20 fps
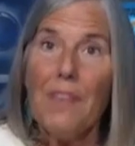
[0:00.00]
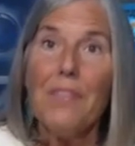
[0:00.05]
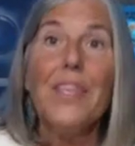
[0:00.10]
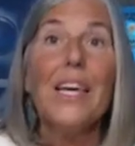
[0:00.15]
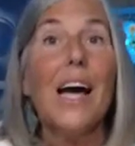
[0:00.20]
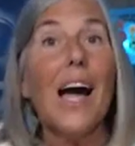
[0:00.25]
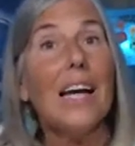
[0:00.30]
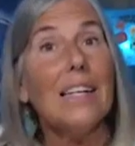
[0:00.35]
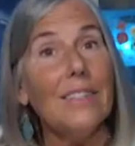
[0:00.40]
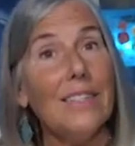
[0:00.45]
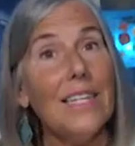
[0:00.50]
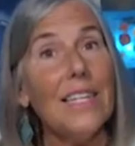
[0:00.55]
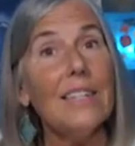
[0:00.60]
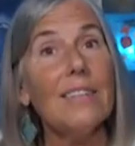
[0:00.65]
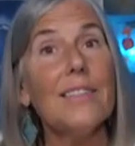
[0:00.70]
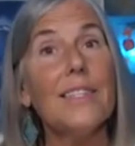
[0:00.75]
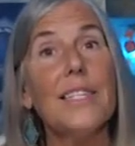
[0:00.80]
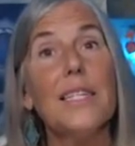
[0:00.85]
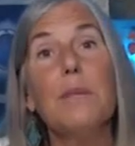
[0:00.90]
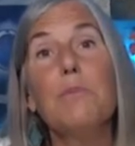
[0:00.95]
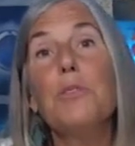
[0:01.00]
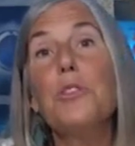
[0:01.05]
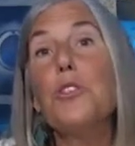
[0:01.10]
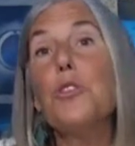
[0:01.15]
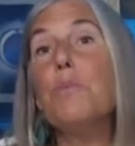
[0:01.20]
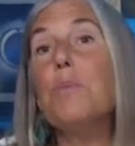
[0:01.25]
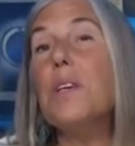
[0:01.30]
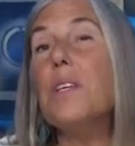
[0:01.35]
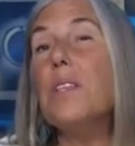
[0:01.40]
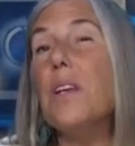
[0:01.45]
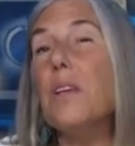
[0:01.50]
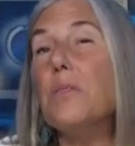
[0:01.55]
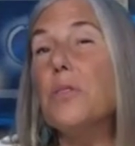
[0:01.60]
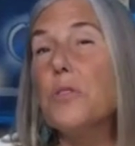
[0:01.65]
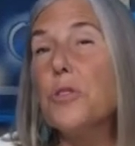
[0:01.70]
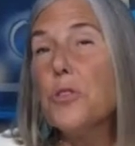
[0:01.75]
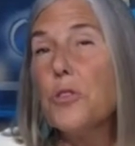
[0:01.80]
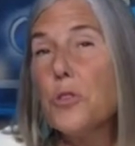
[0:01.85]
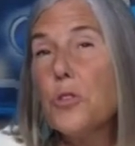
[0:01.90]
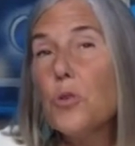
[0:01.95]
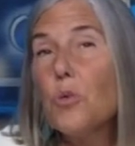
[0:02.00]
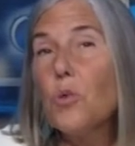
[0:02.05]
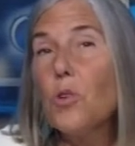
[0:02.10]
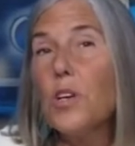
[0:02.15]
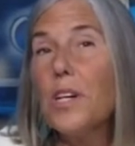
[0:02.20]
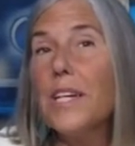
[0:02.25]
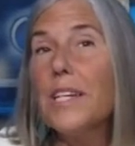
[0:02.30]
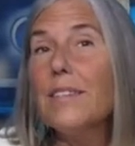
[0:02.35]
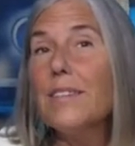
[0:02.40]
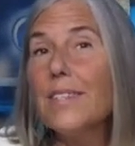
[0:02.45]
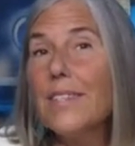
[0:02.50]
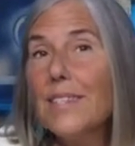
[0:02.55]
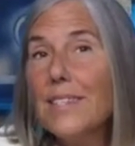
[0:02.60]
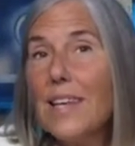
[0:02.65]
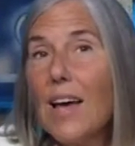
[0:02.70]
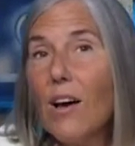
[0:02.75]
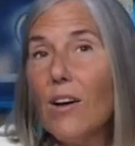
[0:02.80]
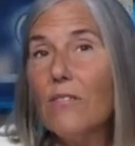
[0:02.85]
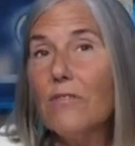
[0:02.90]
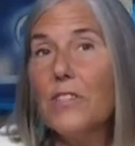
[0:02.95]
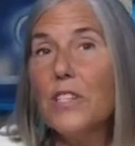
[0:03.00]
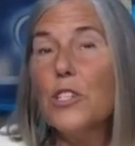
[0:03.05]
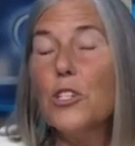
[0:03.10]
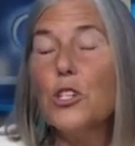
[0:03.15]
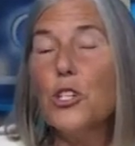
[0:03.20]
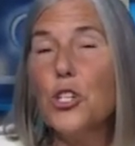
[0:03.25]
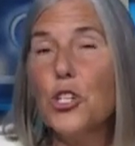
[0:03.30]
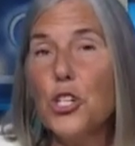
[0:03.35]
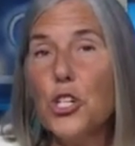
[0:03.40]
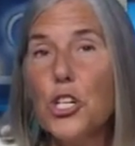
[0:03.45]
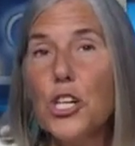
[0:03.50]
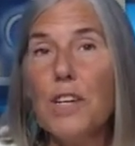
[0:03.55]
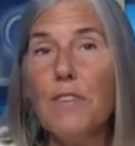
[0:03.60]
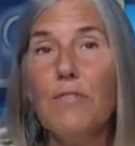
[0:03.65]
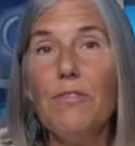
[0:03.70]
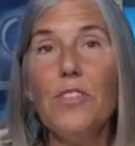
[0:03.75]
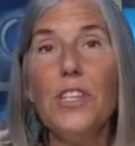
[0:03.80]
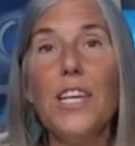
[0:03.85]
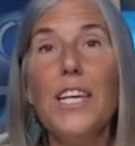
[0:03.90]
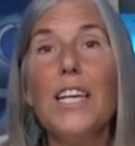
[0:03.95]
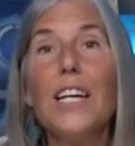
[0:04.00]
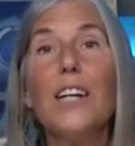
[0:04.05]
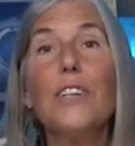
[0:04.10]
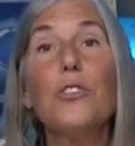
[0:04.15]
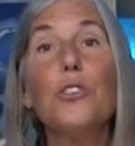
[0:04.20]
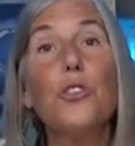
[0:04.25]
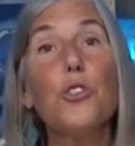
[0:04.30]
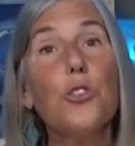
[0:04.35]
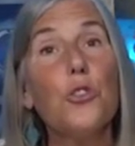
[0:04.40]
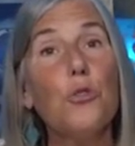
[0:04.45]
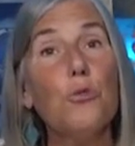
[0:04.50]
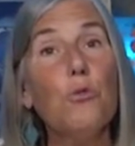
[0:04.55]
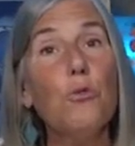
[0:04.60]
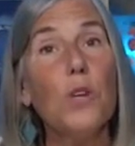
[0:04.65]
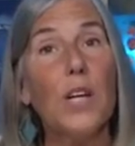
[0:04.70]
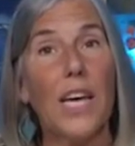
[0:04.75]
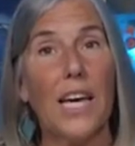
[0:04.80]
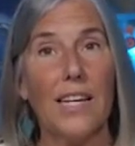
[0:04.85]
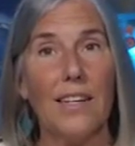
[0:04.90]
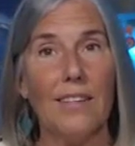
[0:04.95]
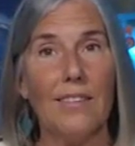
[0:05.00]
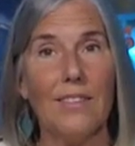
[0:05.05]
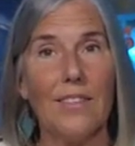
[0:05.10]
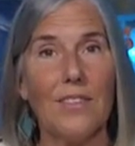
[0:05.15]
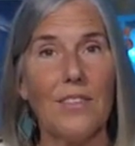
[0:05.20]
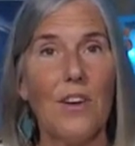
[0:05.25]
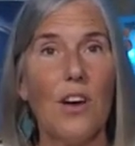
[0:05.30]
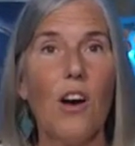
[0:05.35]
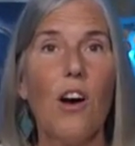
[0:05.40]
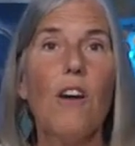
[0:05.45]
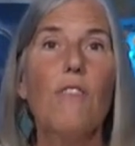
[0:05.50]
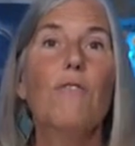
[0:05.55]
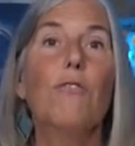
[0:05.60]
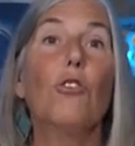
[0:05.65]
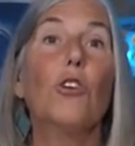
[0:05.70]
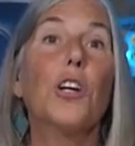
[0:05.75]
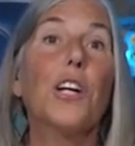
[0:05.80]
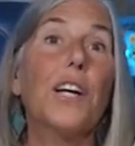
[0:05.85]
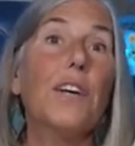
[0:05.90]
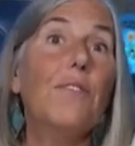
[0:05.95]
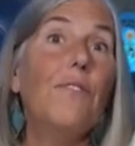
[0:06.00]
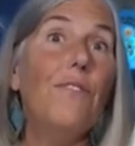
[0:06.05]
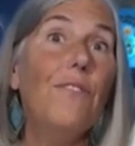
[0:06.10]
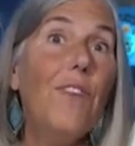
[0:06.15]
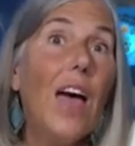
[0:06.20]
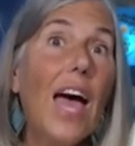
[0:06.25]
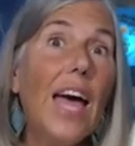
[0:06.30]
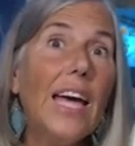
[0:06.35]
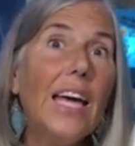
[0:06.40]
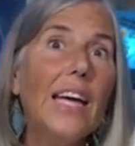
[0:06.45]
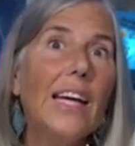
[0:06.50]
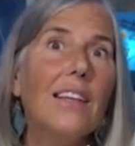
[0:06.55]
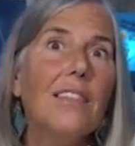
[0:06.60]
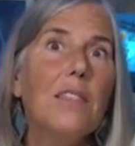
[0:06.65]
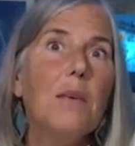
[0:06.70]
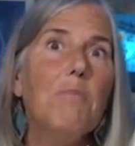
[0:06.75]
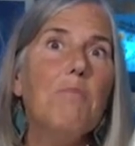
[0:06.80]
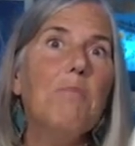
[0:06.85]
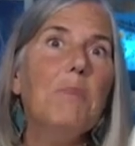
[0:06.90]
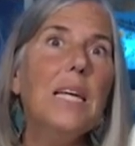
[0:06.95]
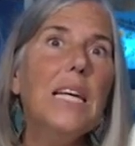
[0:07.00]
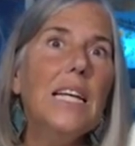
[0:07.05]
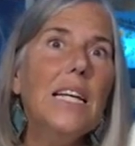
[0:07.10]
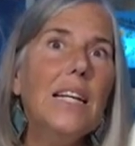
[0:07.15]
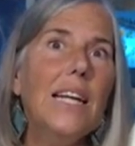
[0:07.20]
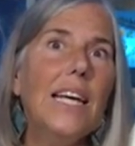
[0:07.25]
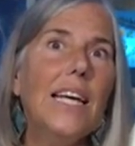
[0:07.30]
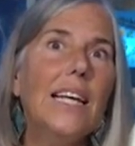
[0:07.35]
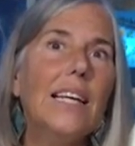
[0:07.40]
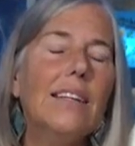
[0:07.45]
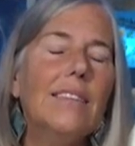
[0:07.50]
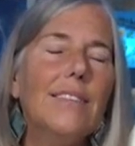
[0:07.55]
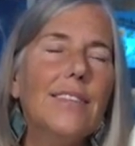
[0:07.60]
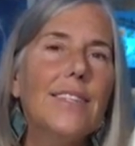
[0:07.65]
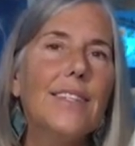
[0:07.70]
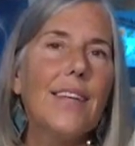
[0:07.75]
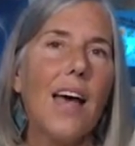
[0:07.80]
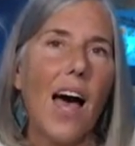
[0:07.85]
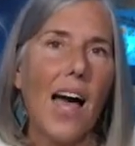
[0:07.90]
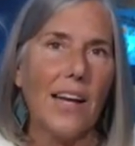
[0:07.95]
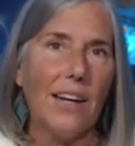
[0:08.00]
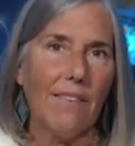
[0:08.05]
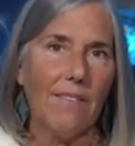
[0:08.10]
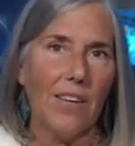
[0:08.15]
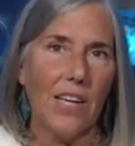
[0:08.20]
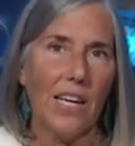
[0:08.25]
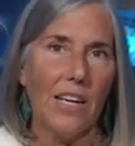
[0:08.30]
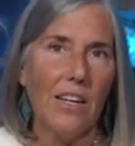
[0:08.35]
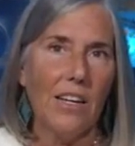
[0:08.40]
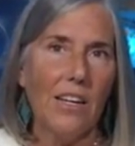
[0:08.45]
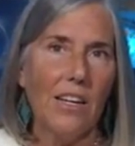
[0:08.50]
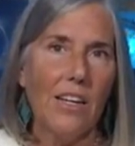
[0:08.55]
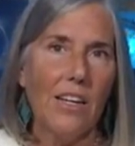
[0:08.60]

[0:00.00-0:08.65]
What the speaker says: The idea seems to be that the story itself is chiefly a suitcase for conveying the meaning inside of it.